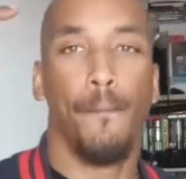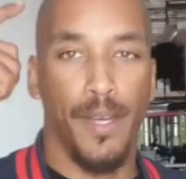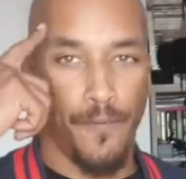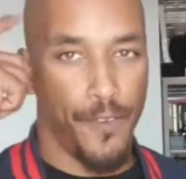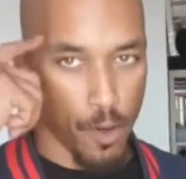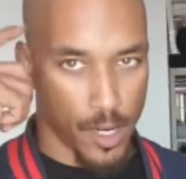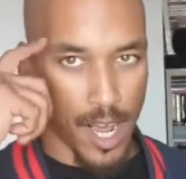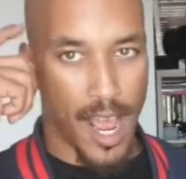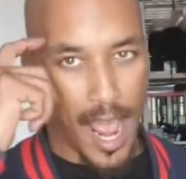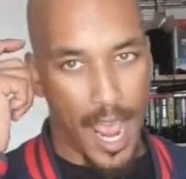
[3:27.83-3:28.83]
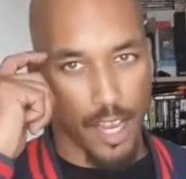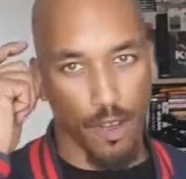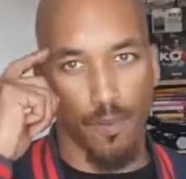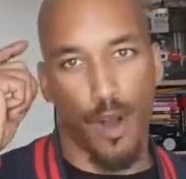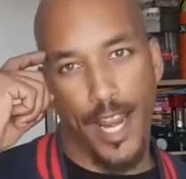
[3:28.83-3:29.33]
midfielder out
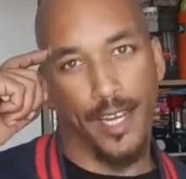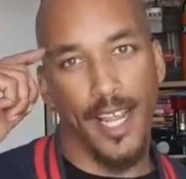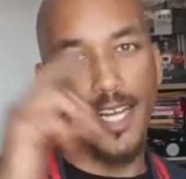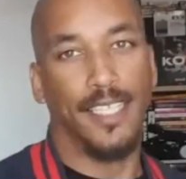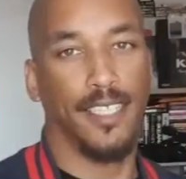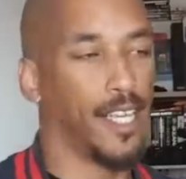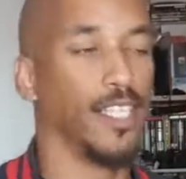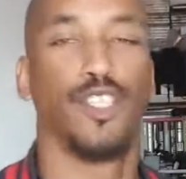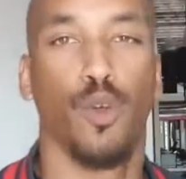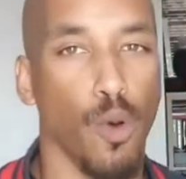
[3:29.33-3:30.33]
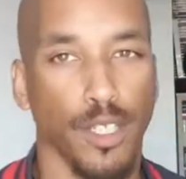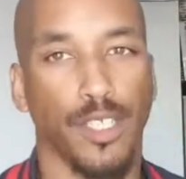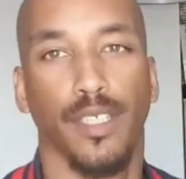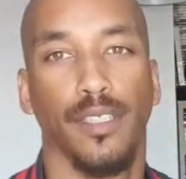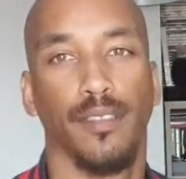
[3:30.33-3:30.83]
your brain. That needs to get
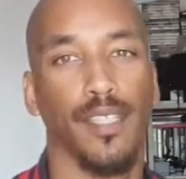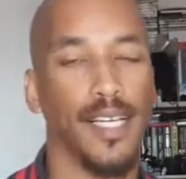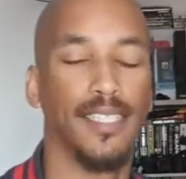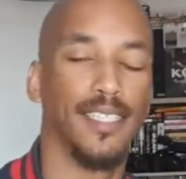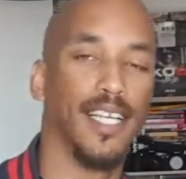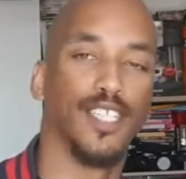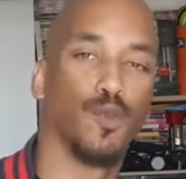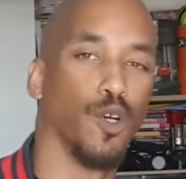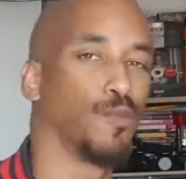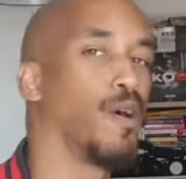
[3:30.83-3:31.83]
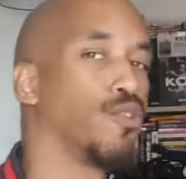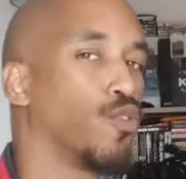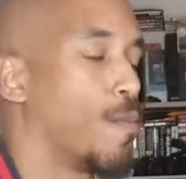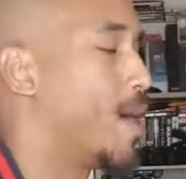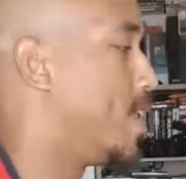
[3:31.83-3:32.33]
squashed. That needs to get squashed, but I'll
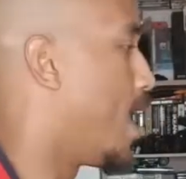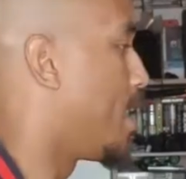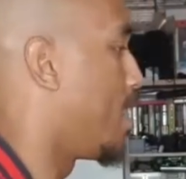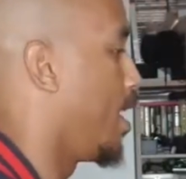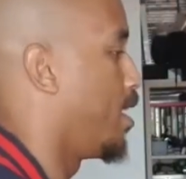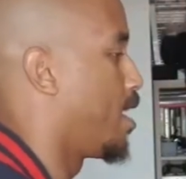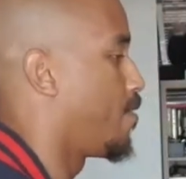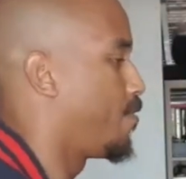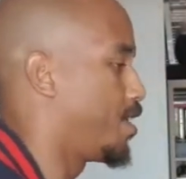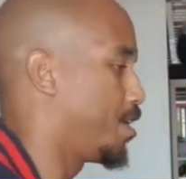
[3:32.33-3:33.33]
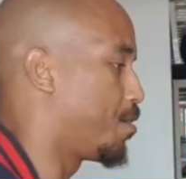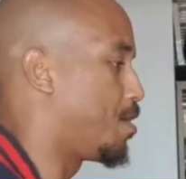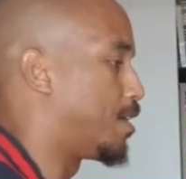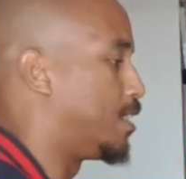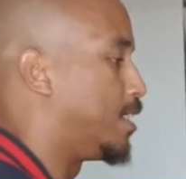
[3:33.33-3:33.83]
talk about that in another video.
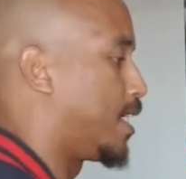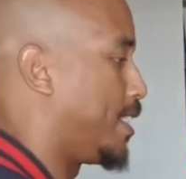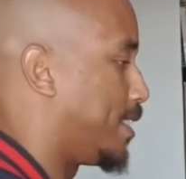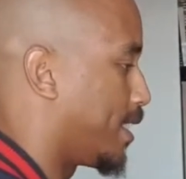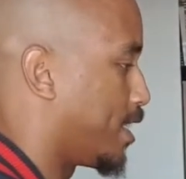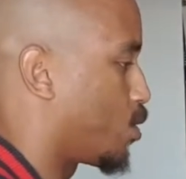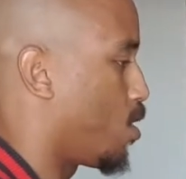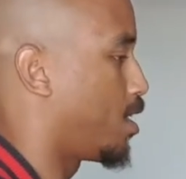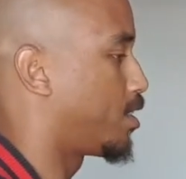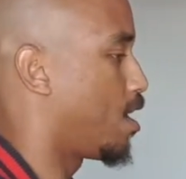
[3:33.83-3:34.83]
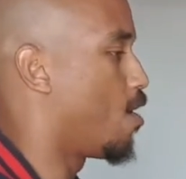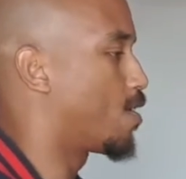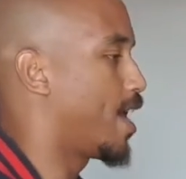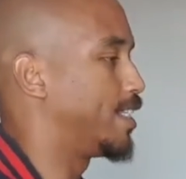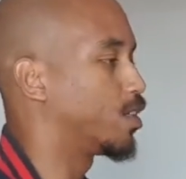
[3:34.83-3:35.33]
That needs to get squashed.
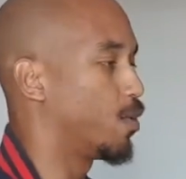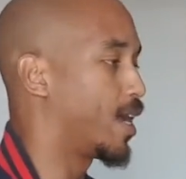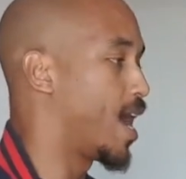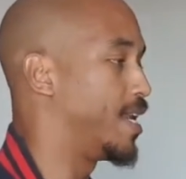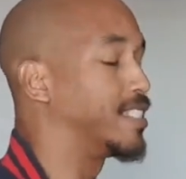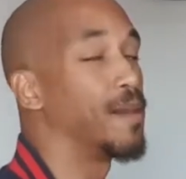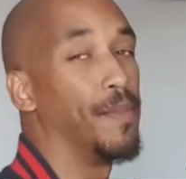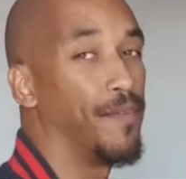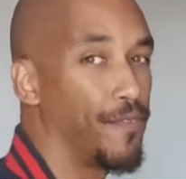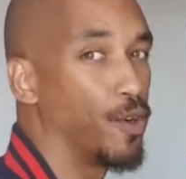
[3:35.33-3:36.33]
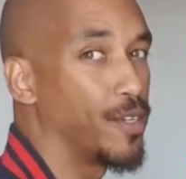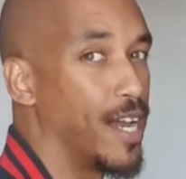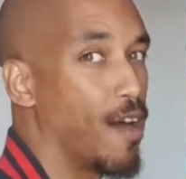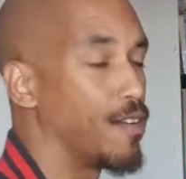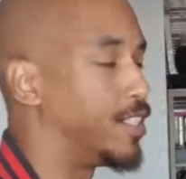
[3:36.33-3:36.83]
Okay, so we're going into midfield
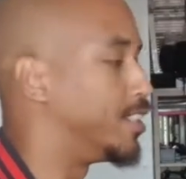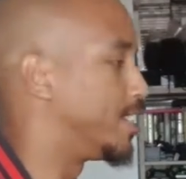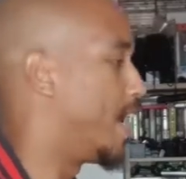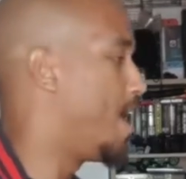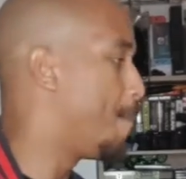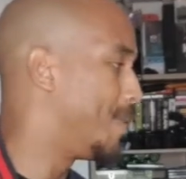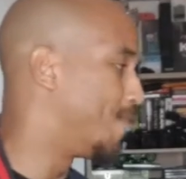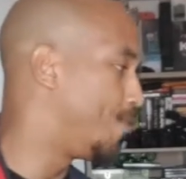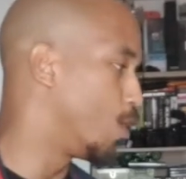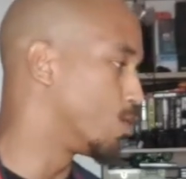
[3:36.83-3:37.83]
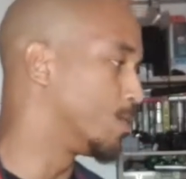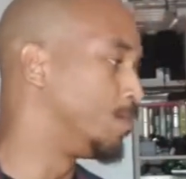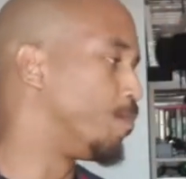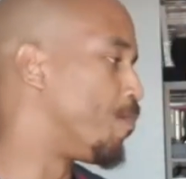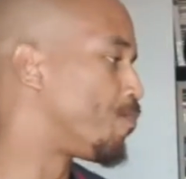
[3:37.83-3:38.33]
now. Yeah, midfield.
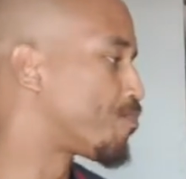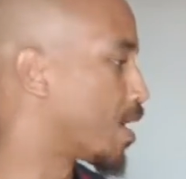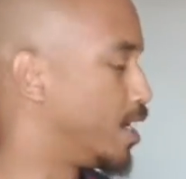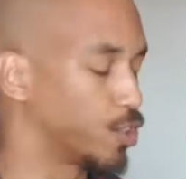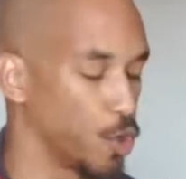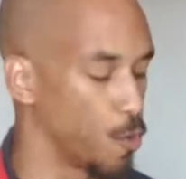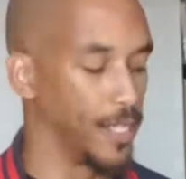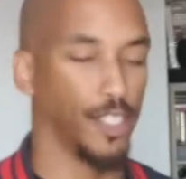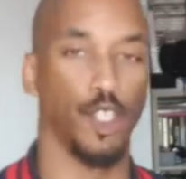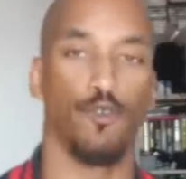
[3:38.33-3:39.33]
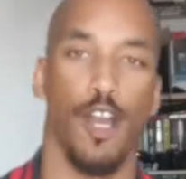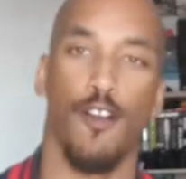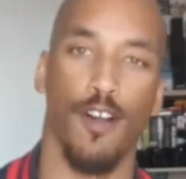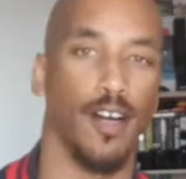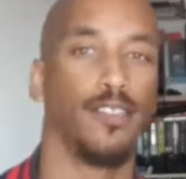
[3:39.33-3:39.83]
As always,
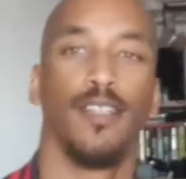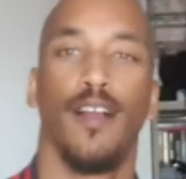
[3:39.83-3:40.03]
Torreira,